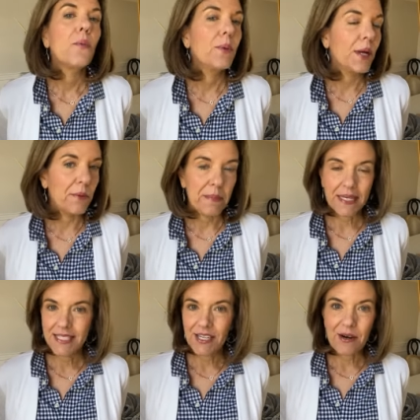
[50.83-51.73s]
we are
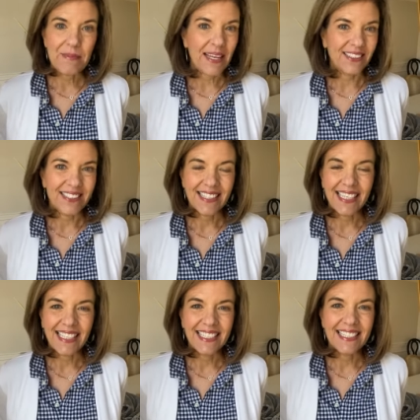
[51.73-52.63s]
mixing our metals,
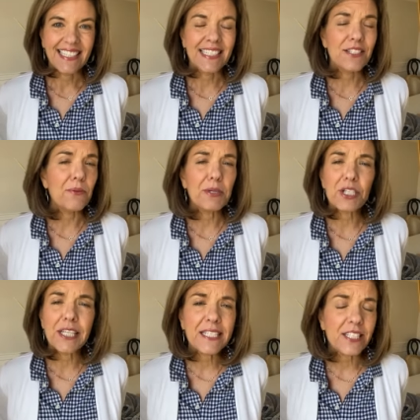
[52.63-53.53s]
ladies. It's so much
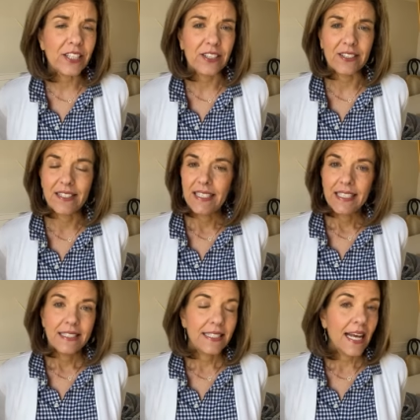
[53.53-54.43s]
easier
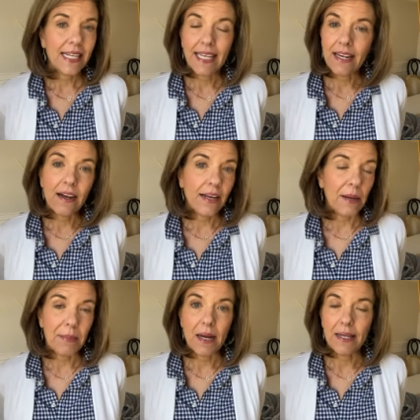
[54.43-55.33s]
to not get hung
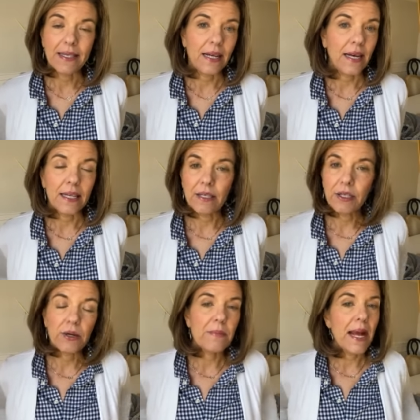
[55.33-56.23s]
up on, on
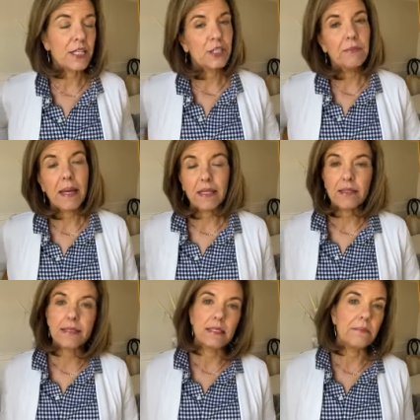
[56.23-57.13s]
you know, matching
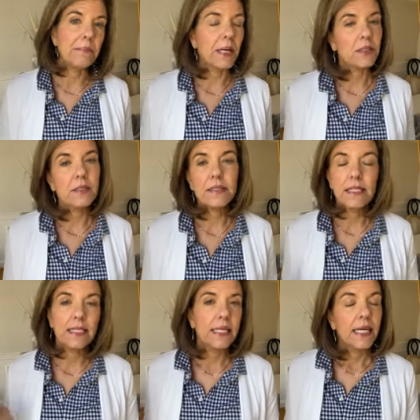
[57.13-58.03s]
metals and buckles
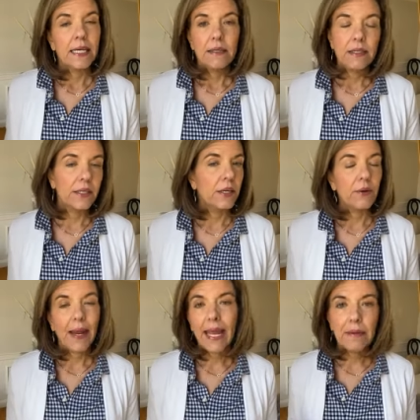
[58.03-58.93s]
and, you
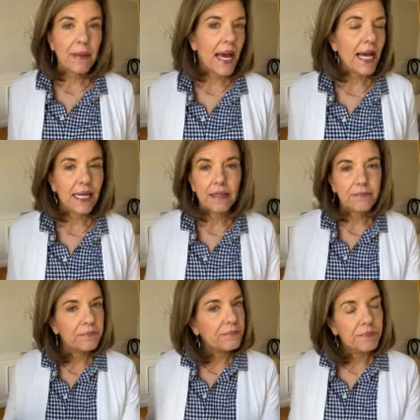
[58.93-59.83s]
know, handbag
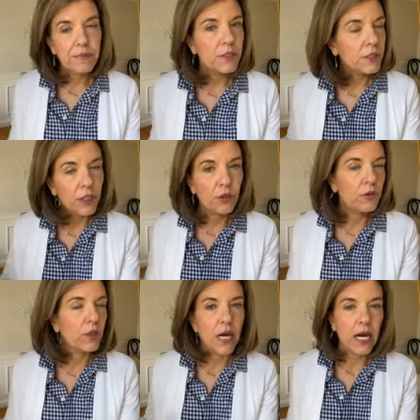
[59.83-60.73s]

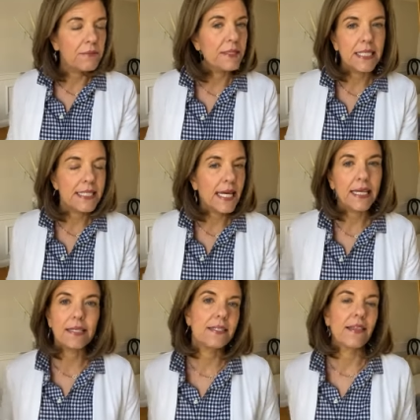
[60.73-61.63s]
uh,
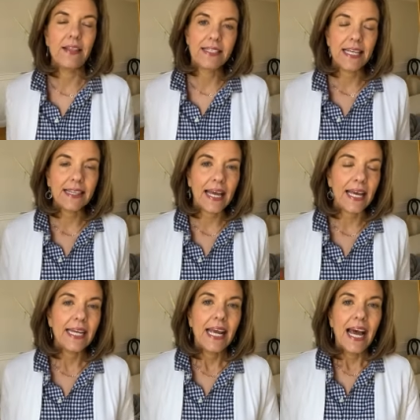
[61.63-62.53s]
details and things like
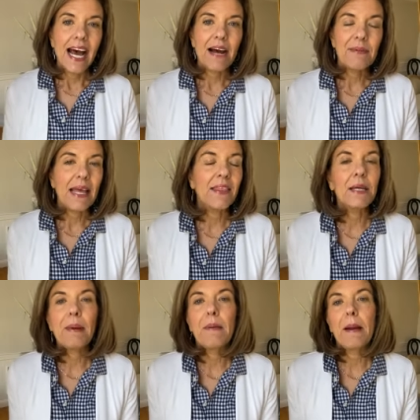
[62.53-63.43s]
that. Um, I think
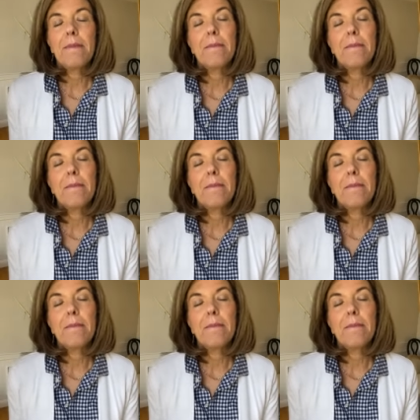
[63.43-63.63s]
about my